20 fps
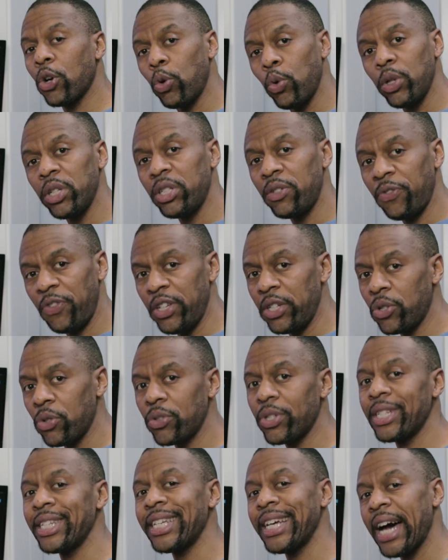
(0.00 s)
coolest
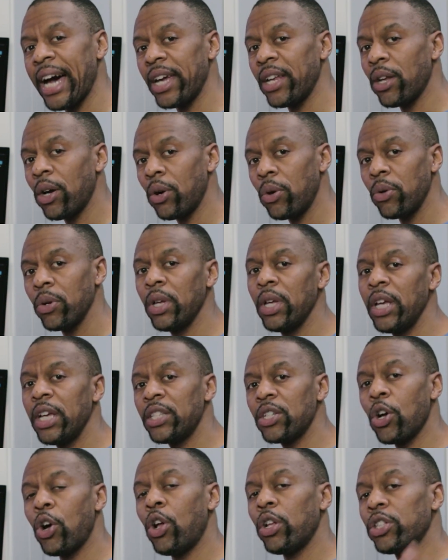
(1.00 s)
features in Kyno
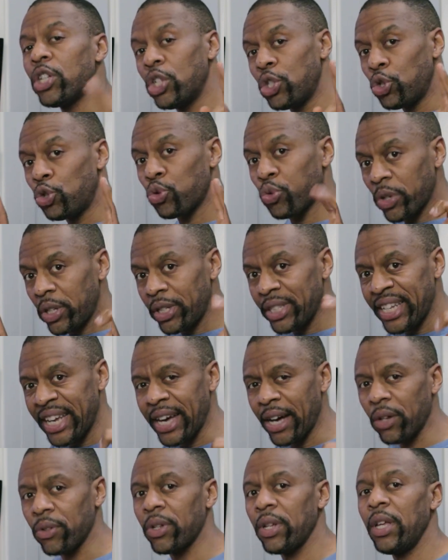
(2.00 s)
is called Drill
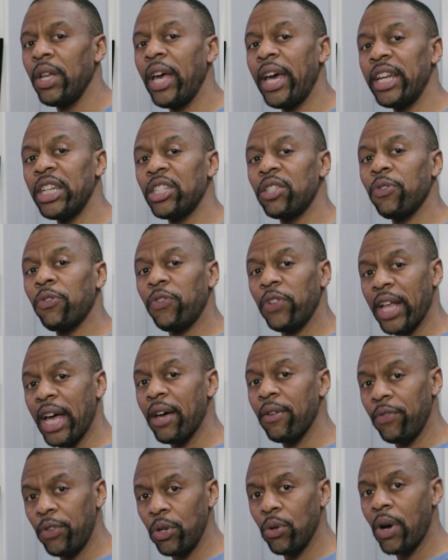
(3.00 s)
Down and its
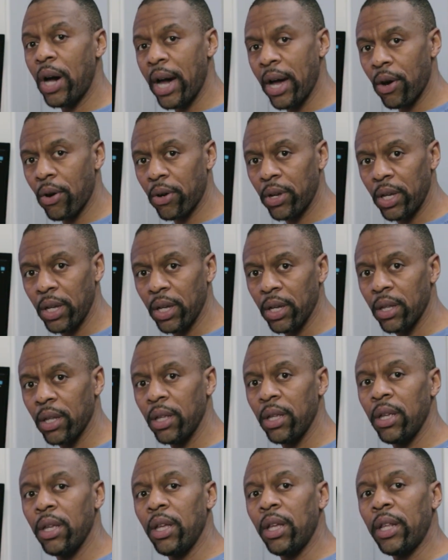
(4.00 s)
flat view hierarchy.
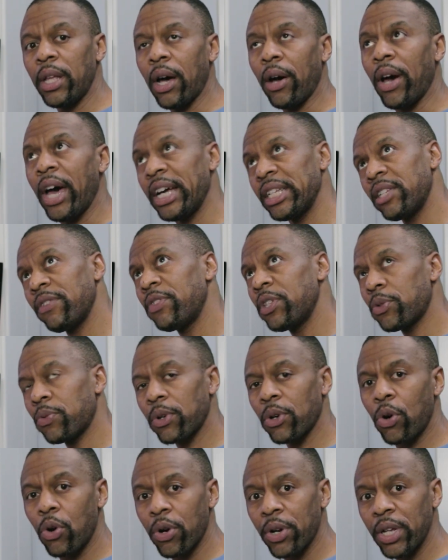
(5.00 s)
Now, as of this
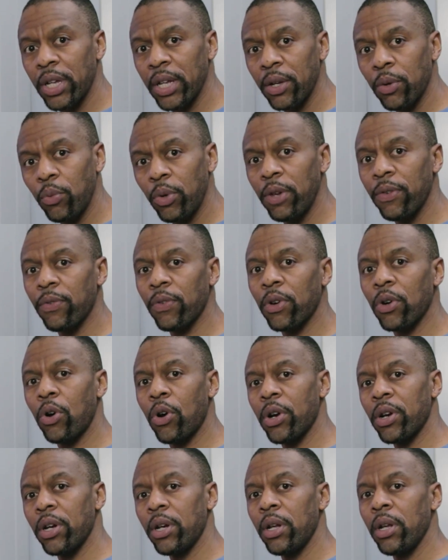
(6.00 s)
recording, we've
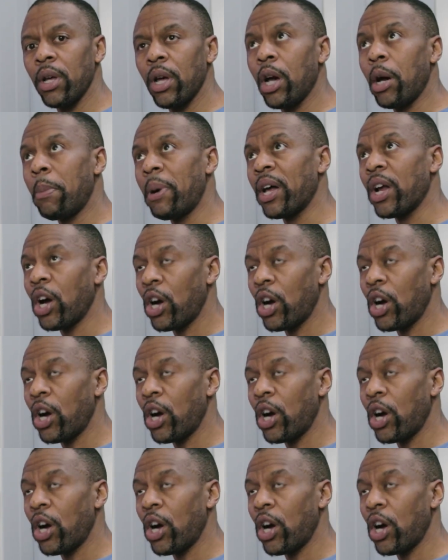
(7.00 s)
recorded about